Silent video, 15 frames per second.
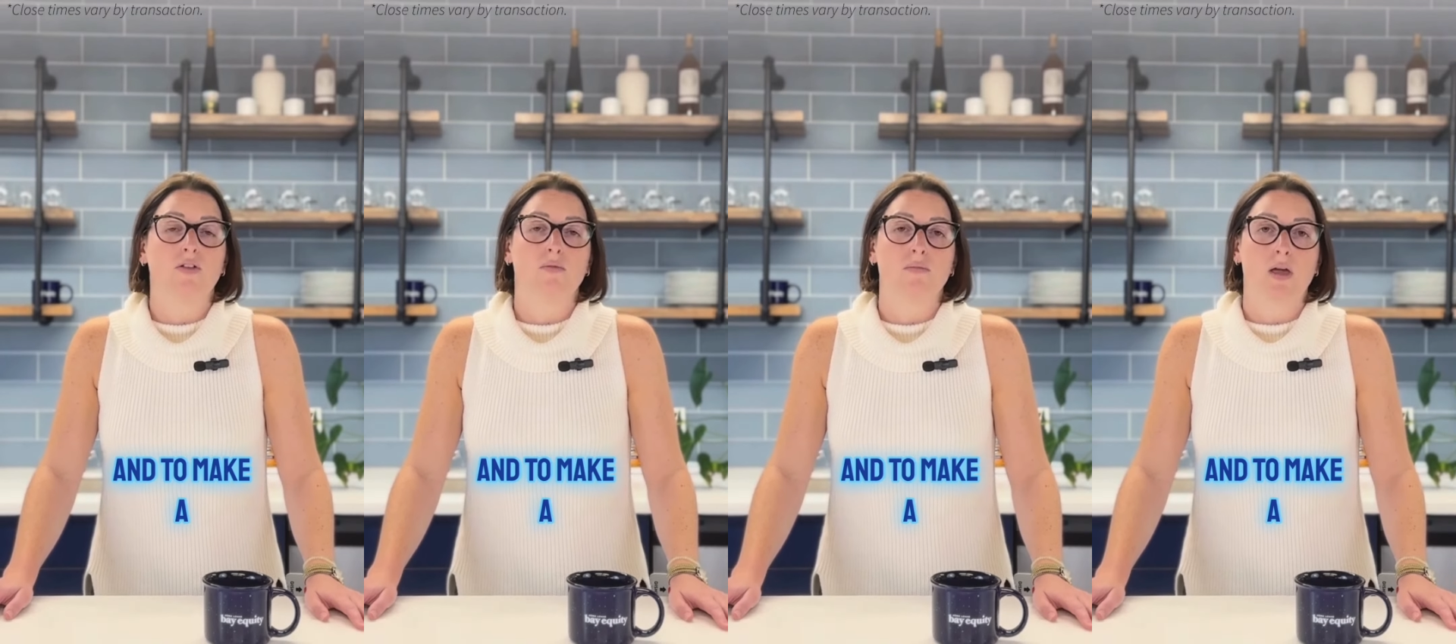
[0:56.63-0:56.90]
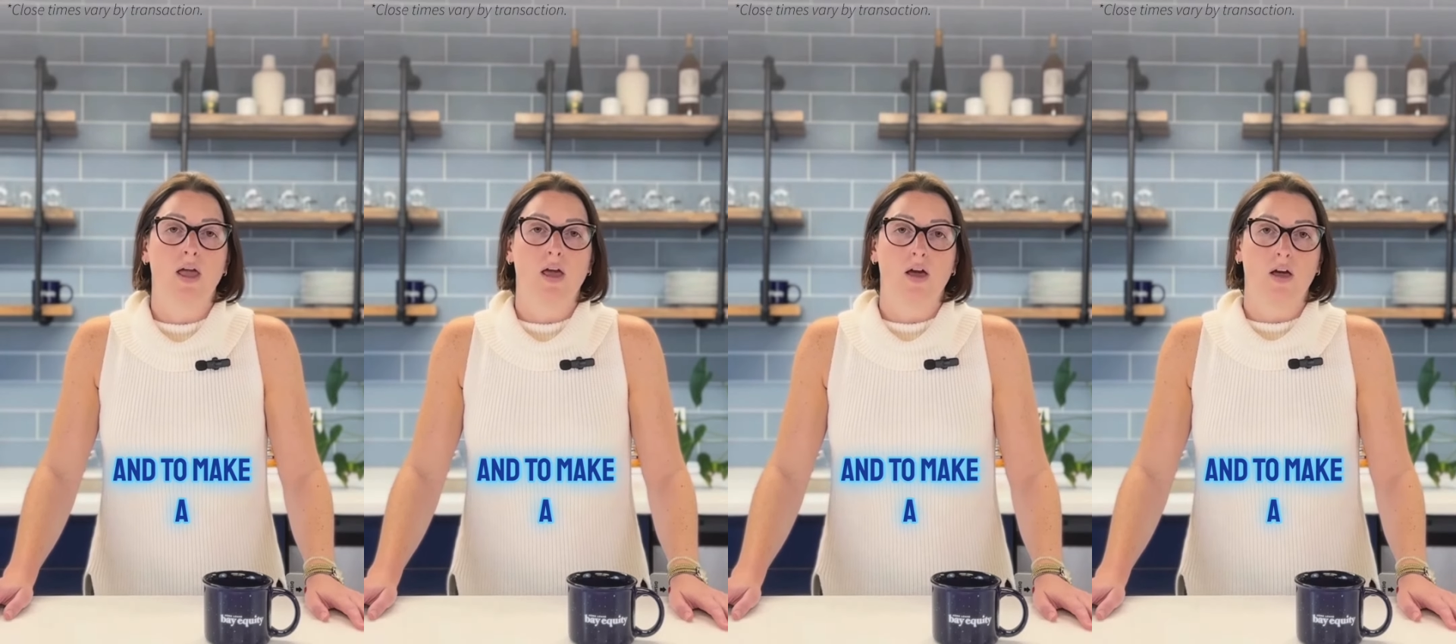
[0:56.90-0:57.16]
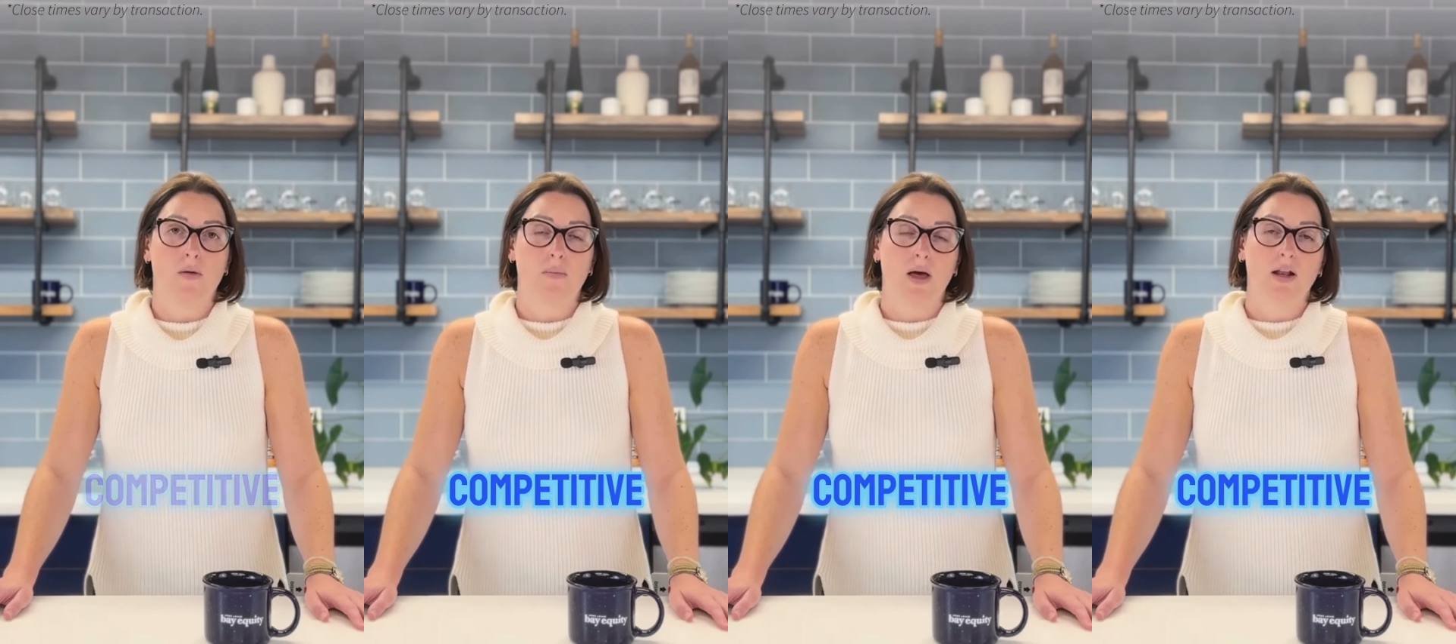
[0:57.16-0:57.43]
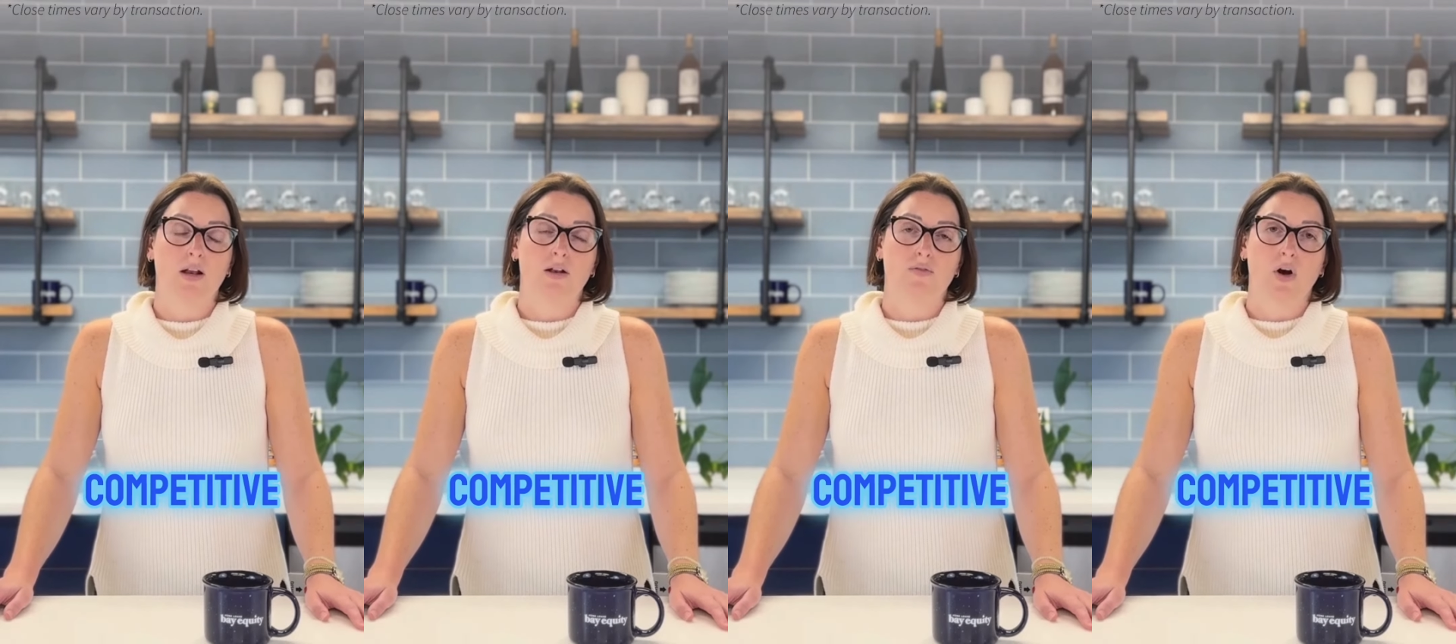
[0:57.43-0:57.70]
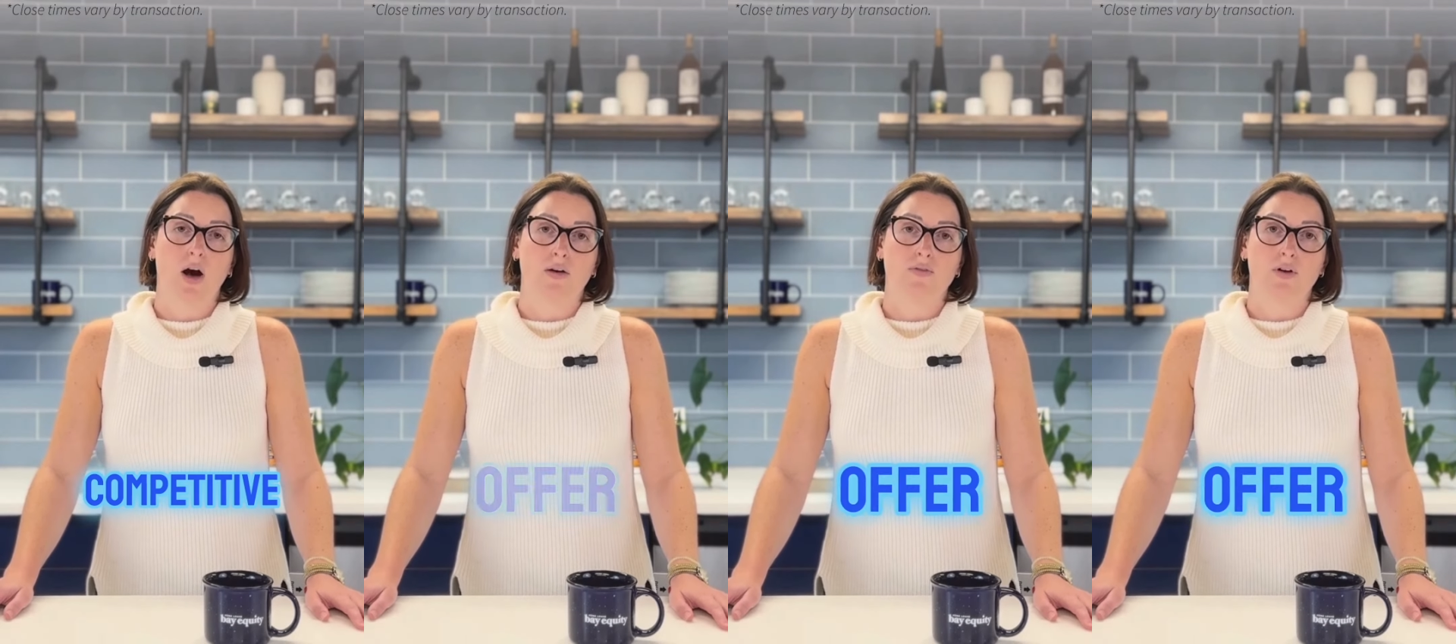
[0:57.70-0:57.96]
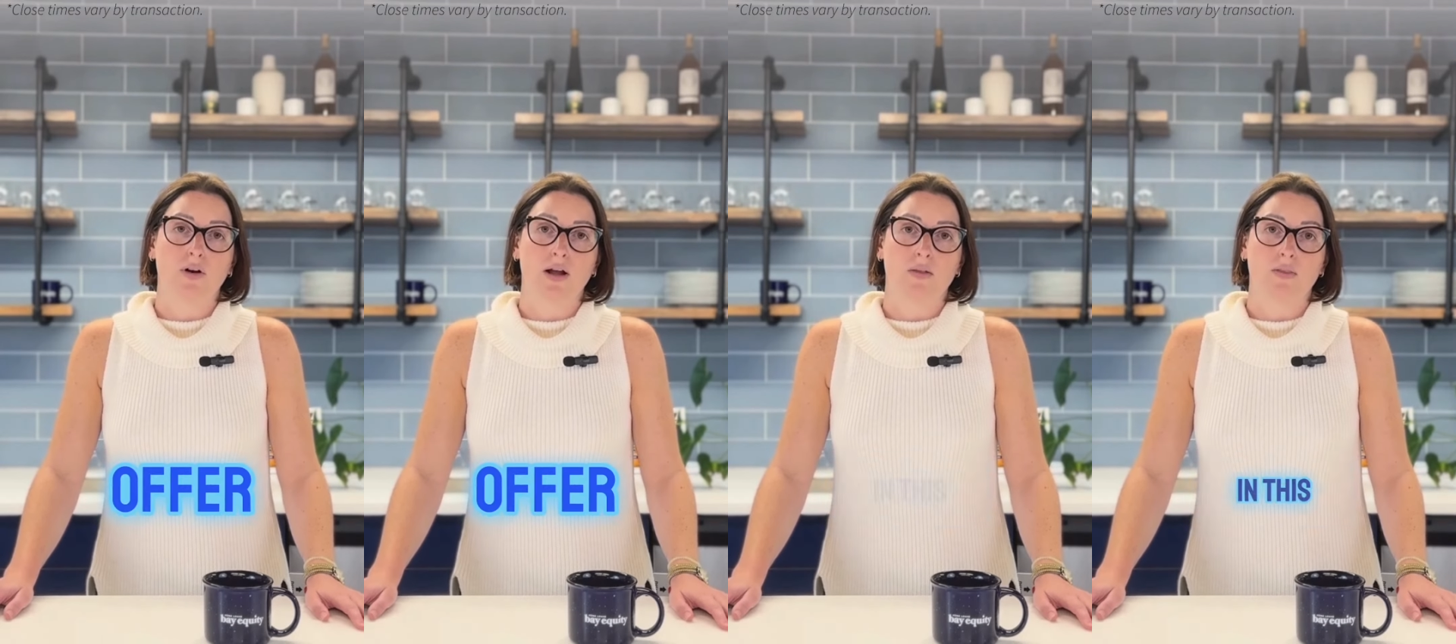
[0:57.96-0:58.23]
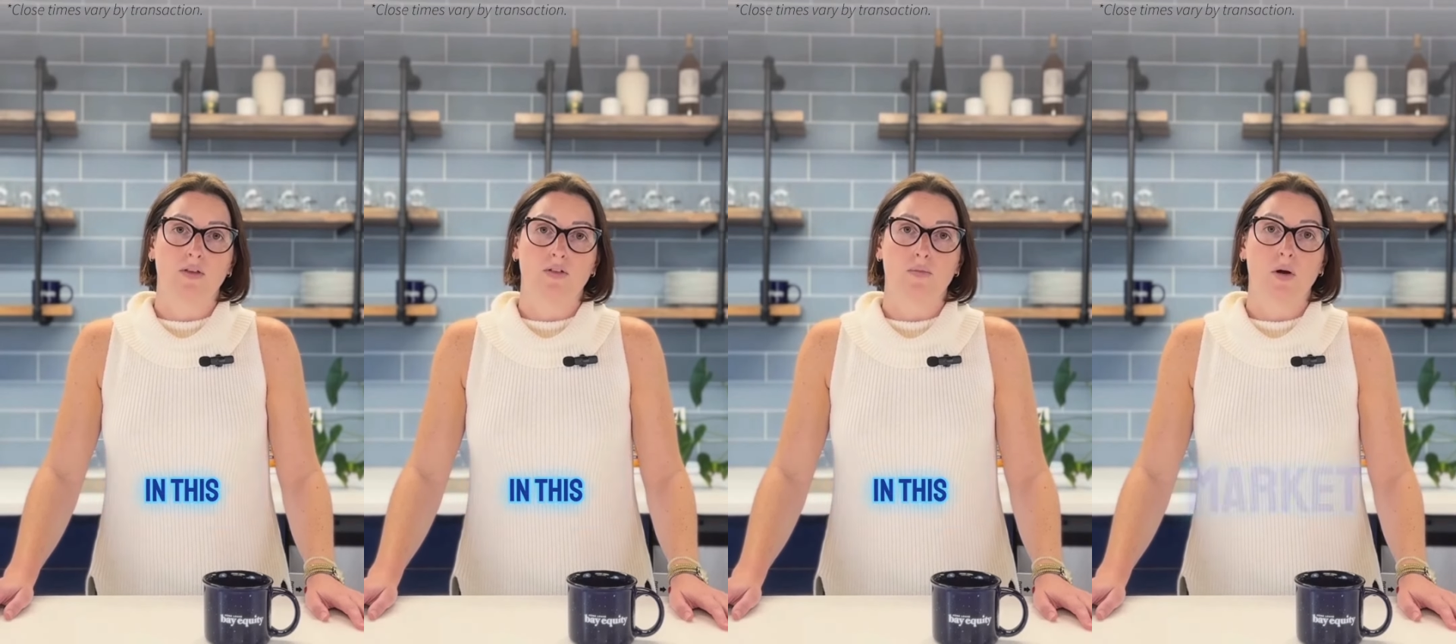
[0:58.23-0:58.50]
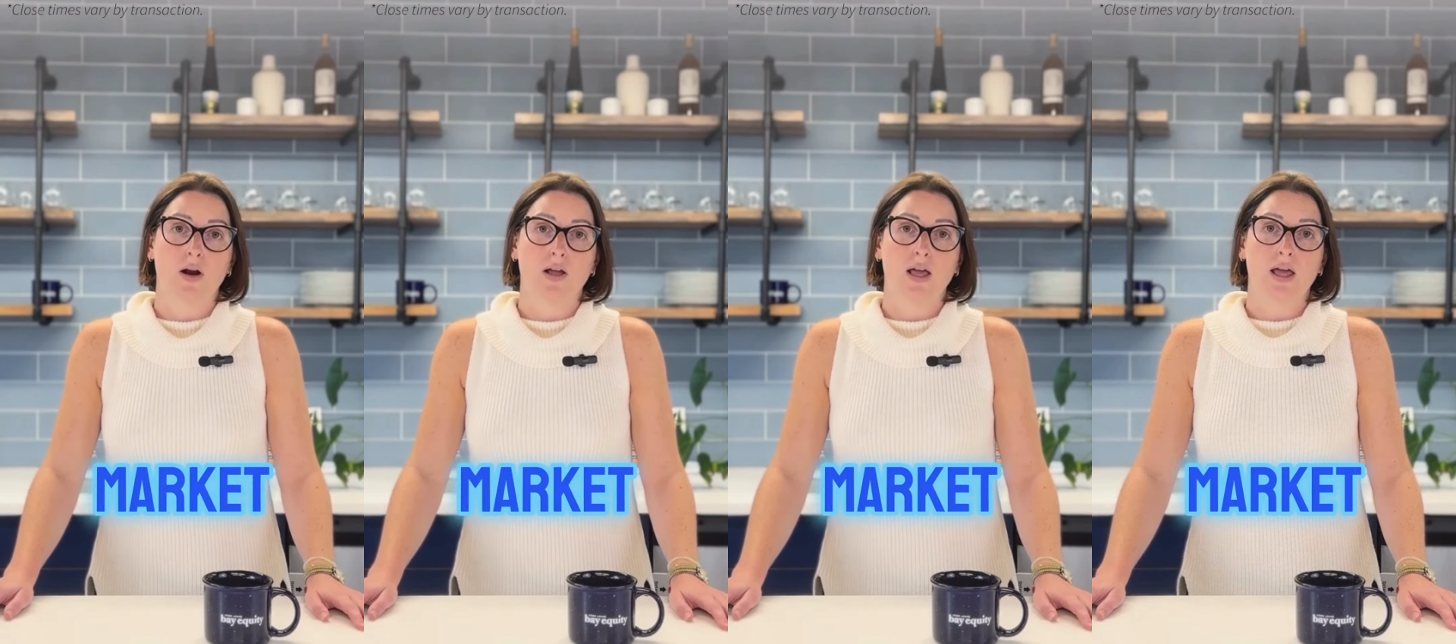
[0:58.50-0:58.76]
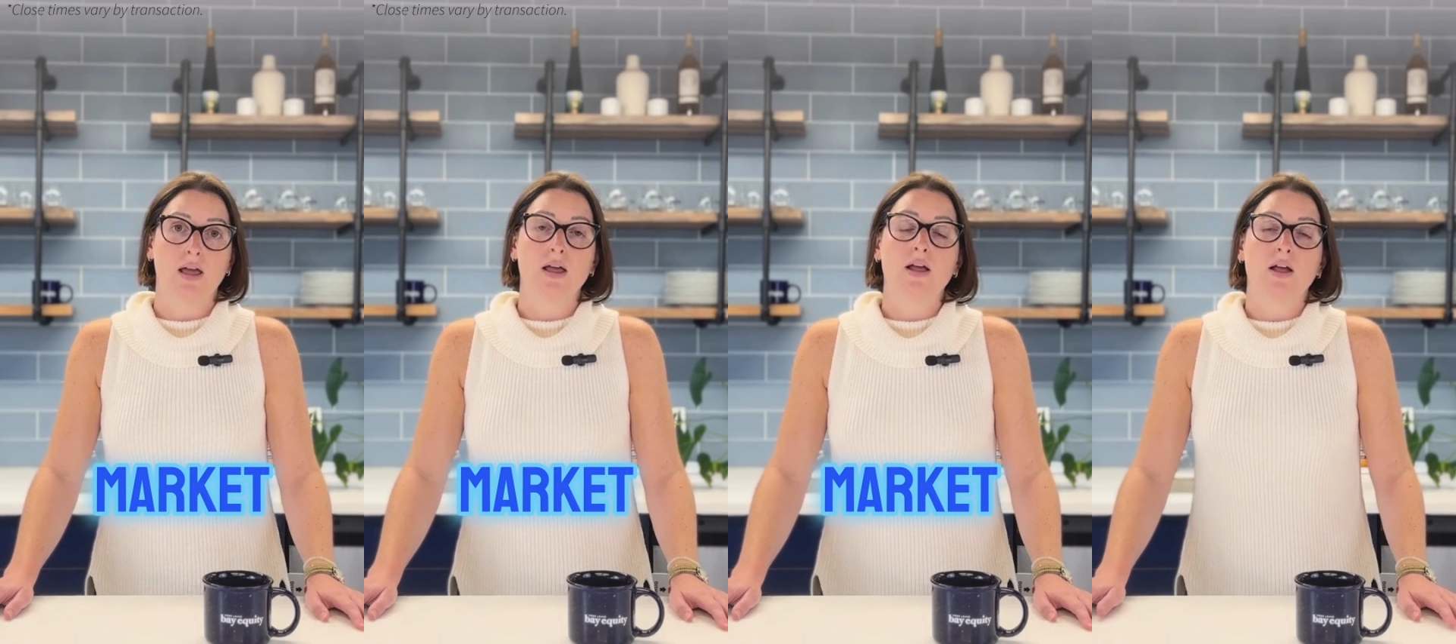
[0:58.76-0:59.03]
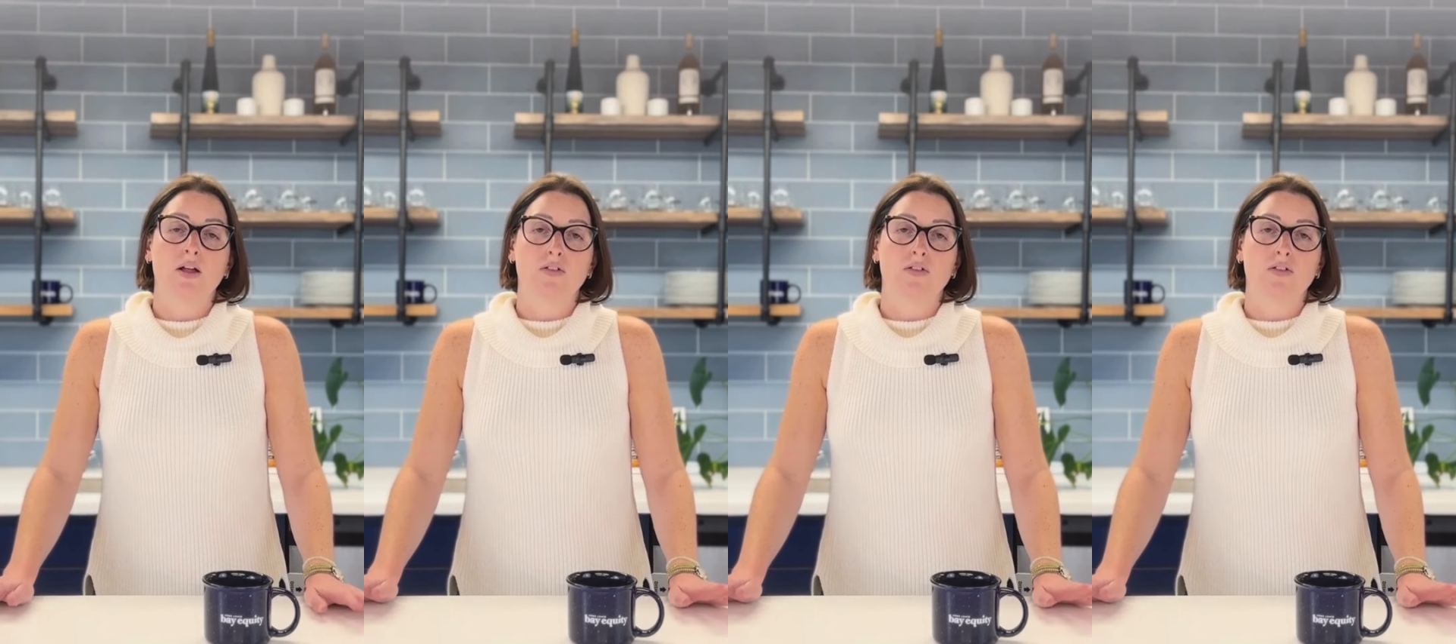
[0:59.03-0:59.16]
to make a competitive offer in this market,